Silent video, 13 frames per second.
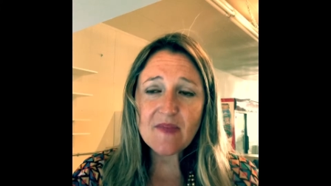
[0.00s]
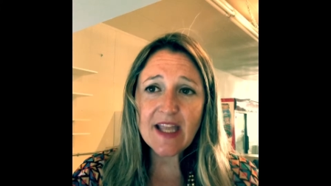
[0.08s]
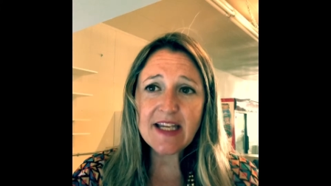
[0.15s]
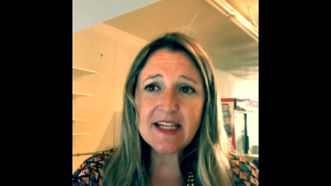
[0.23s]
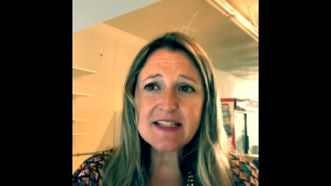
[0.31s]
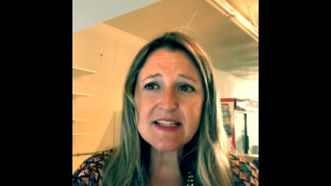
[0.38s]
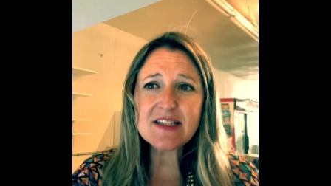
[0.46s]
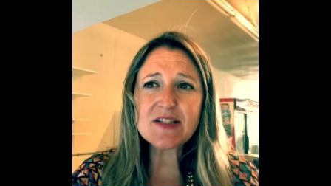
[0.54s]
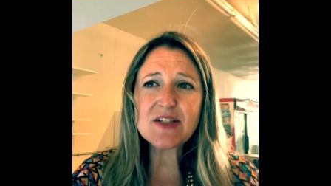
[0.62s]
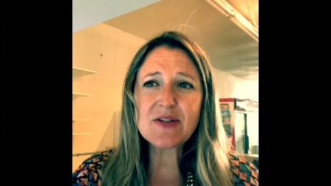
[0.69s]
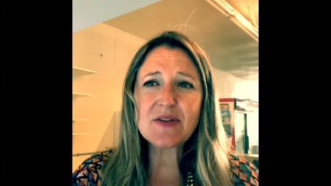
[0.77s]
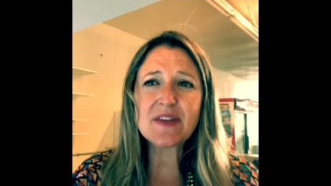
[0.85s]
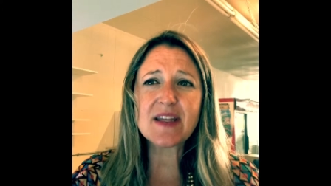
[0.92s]
And he says,
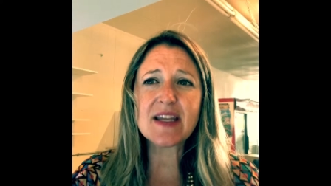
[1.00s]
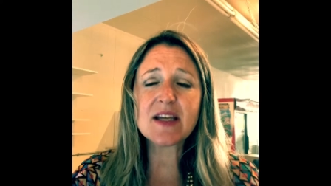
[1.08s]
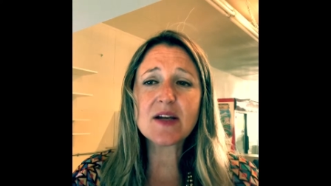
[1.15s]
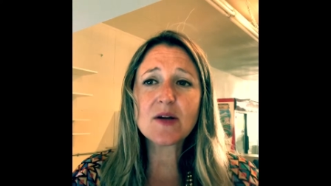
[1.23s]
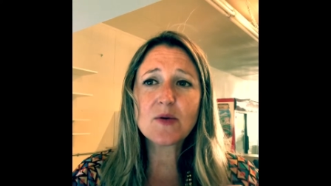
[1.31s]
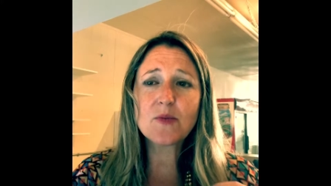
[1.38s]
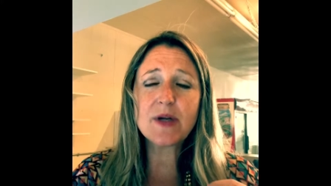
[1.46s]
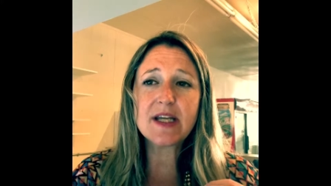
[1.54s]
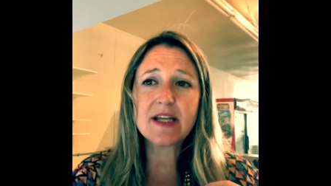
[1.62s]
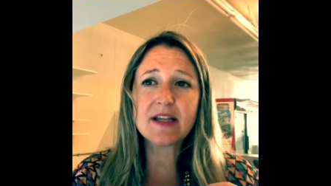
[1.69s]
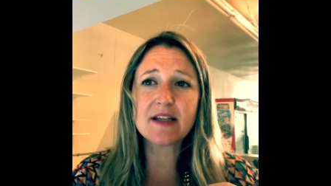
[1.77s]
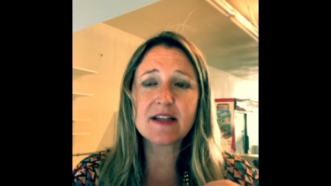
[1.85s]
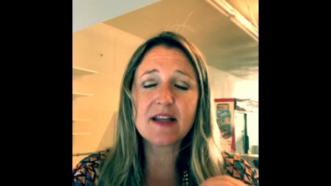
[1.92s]
Do you think we
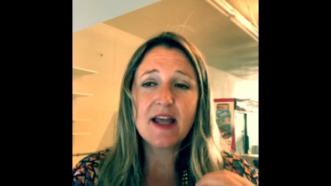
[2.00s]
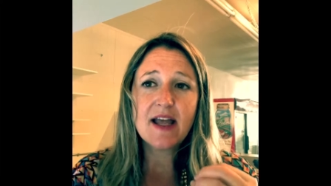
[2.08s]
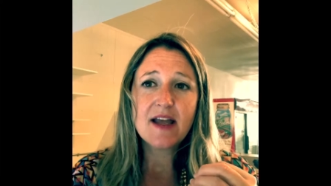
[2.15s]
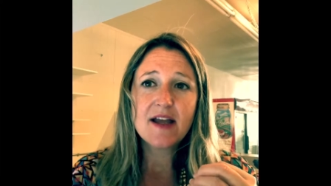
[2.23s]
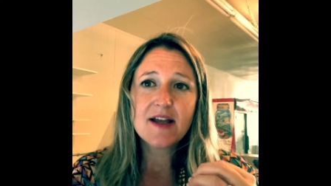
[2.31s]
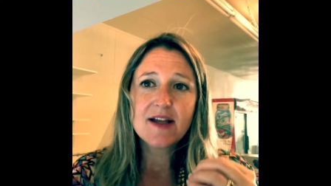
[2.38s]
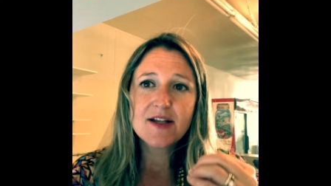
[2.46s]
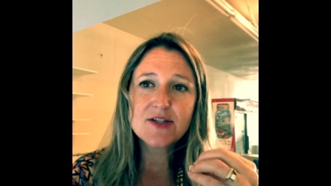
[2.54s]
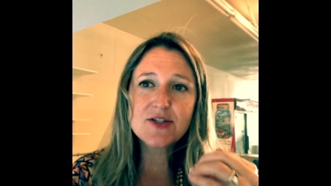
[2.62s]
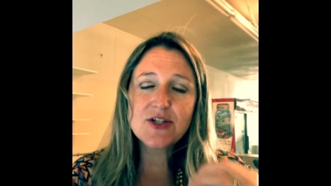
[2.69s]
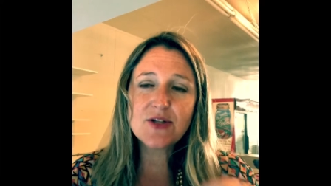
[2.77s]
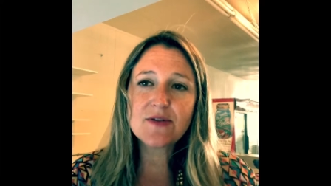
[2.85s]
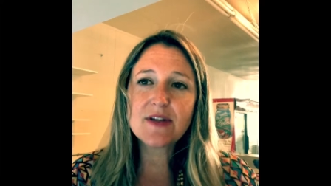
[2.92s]
can?
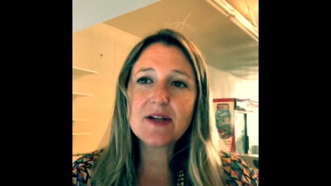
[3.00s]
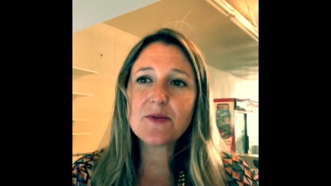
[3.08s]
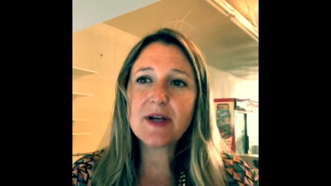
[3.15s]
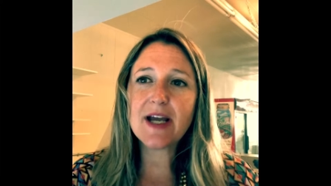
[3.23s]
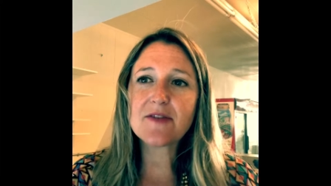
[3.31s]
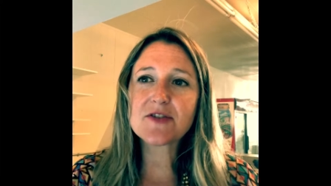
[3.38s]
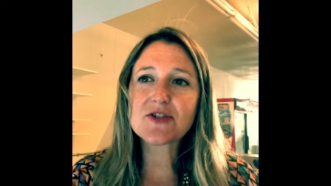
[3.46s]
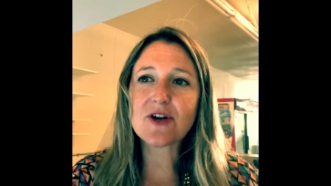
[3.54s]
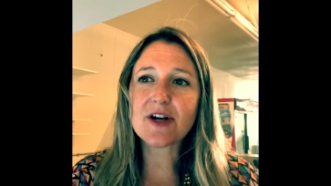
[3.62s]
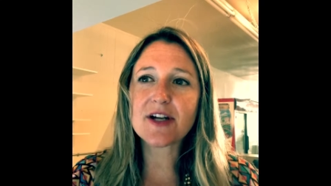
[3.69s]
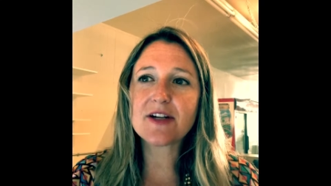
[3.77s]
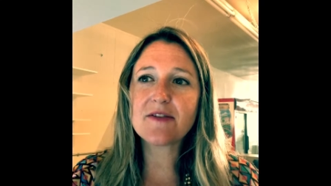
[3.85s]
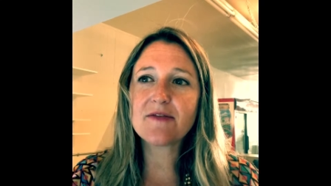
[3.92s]
Do you think we have
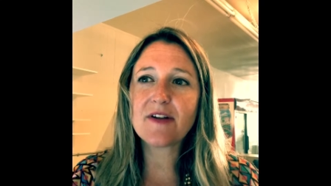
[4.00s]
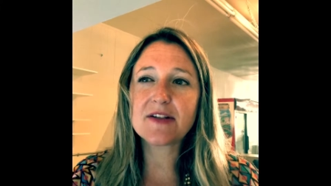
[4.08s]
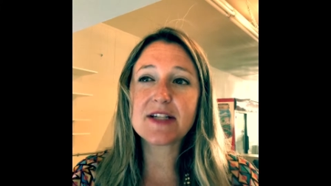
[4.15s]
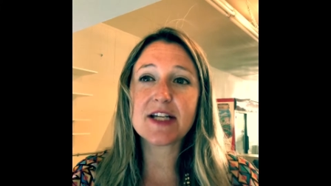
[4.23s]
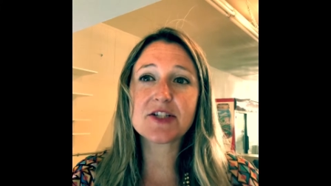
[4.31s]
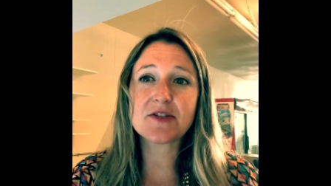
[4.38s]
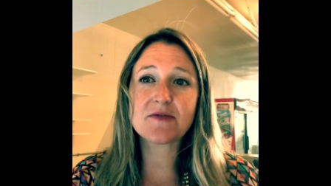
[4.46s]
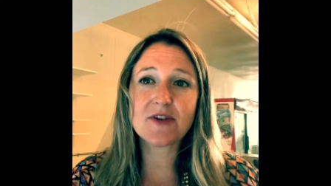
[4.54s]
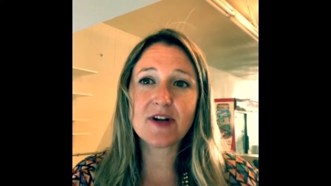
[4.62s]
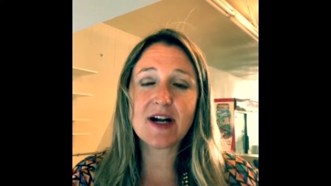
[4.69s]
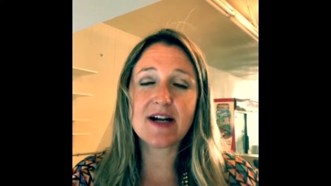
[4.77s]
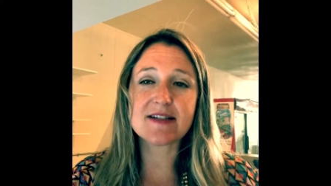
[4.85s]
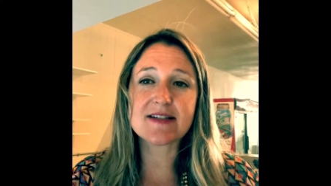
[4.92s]
strong enough foundation
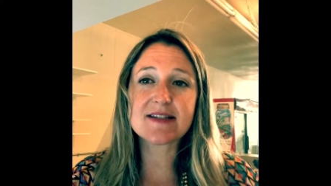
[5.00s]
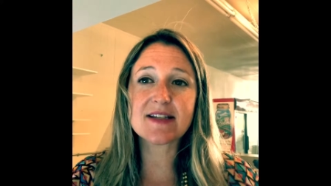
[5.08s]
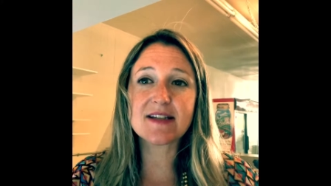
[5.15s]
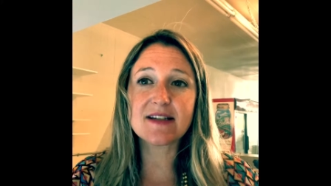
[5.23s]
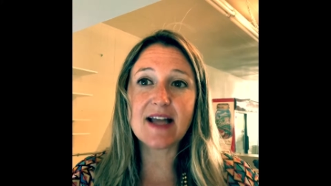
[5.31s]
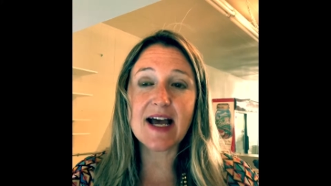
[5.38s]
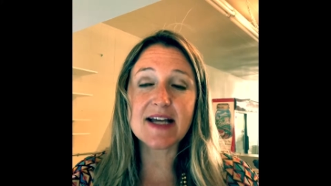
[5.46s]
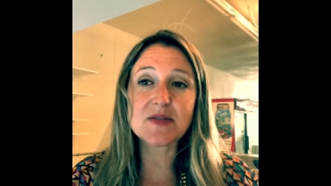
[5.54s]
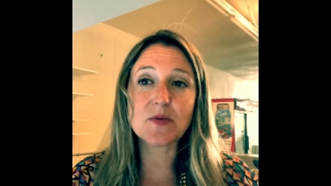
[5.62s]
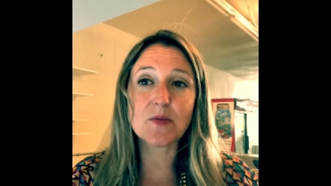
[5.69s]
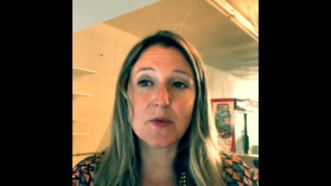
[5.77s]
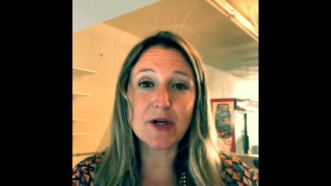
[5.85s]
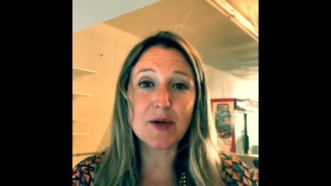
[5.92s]
for us to last
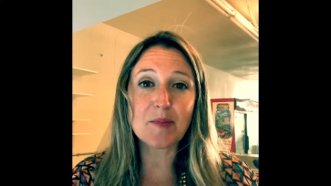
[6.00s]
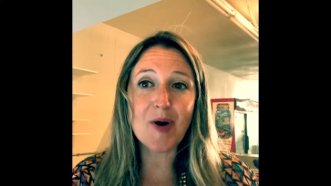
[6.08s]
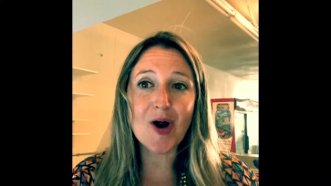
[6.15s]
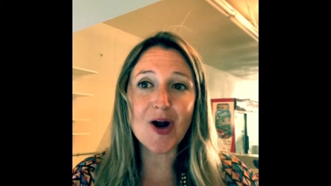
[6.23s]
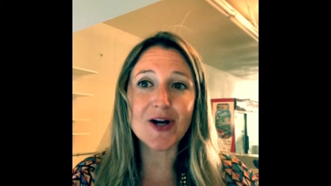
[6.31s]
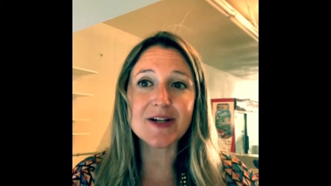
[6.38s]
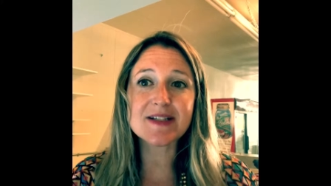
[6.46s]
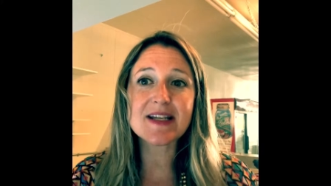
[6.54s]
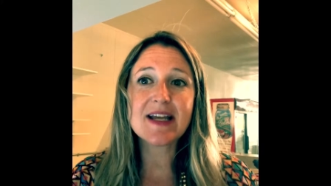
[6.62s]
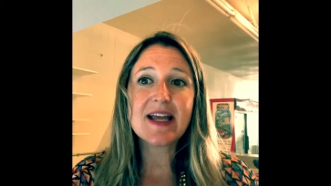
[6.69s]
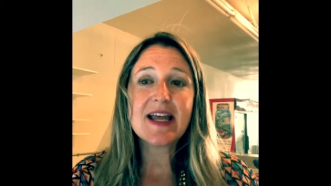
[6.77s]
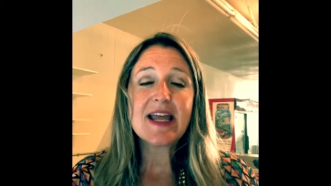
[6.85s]
when we are apart?